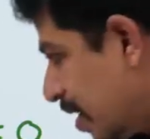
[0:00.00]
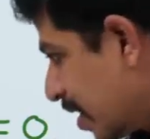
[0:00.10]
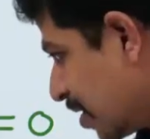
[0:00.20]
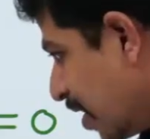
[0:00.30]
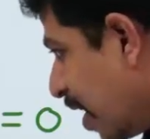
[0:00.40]

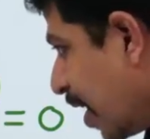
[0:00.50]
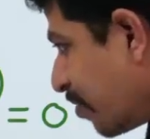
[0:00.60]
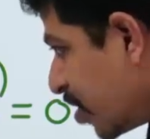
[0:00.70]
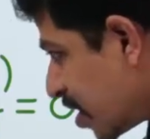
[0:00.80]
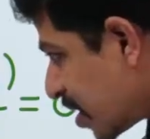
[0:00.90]
Yes,
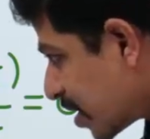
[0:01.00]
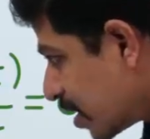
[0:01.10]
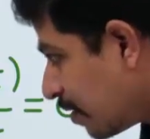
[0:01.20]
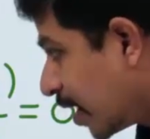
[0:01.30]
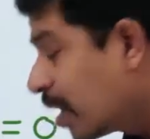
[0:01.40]
this is
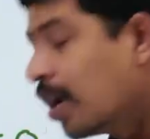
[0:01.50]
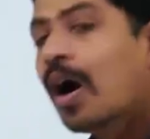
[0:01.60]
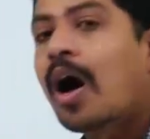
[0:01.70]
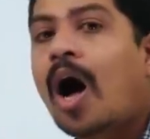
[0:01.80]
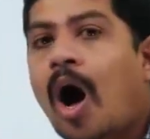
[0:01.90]
giving
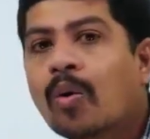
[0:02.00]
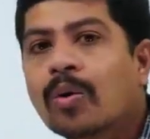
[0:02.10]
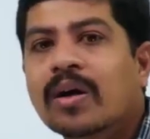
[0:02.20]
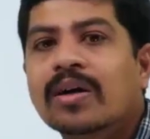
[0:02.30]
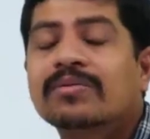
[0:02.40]
how
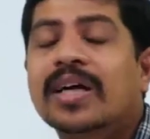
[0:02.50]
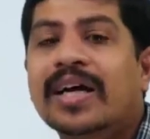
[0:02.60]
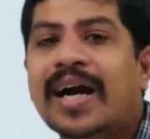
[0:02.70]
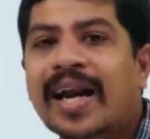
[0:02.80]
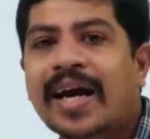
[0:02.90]
the
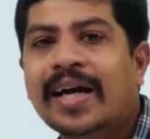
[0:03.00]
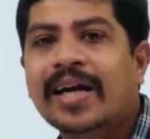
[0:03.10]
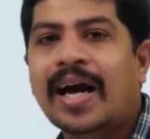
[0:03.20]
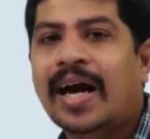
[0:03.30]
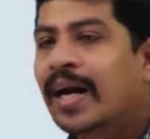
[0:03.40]

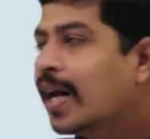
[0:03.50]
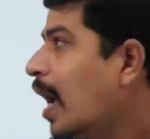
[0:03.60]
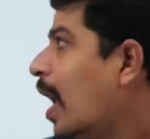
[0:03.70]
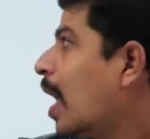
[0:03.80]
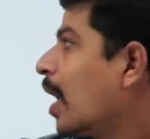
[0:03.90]
current and
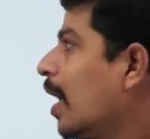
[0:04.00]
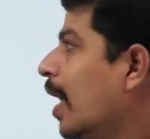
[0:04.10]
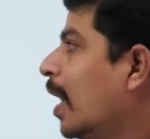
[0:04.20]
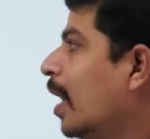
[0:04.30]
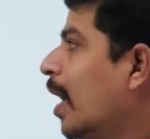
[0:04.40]

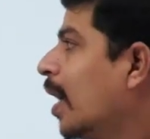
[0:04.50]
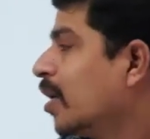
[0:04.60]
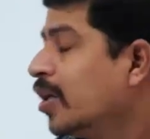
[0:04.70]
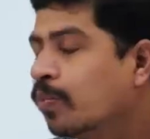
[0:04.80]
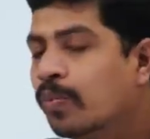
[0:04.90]
RL and
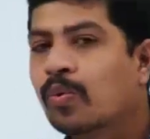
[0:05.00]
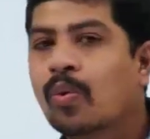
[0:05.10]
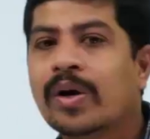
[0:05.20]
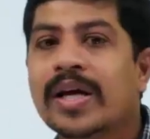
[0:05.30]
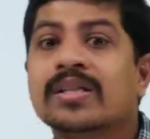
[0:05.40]
input
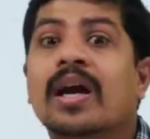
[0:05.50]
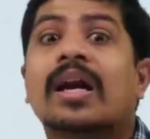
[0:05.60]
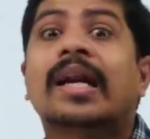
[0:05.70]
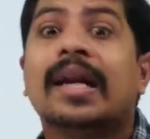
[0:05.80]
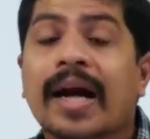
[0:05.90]
voltage are
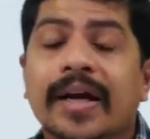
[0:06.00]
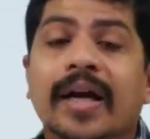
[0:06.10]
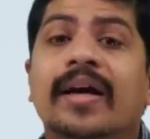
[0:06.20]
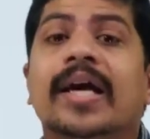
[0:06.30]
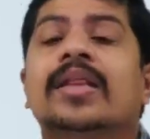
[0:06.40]

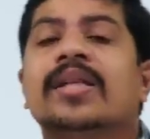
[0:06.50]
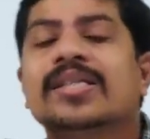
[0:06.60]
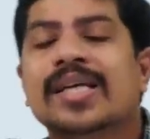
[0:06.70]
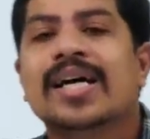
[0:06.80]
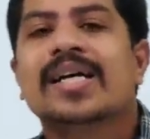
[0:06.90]
related in
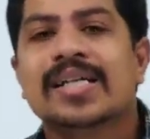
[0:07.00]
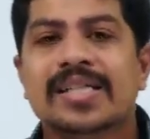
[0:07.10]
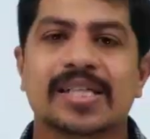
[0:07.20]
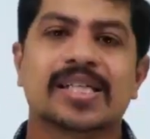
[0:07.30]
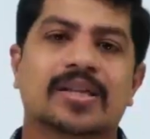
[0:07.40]
this
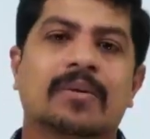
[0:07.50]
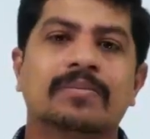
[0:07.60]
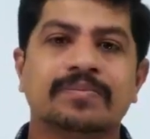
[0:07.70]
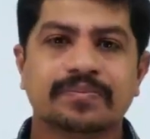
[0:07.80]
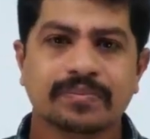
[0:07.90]

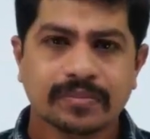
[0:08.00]
system.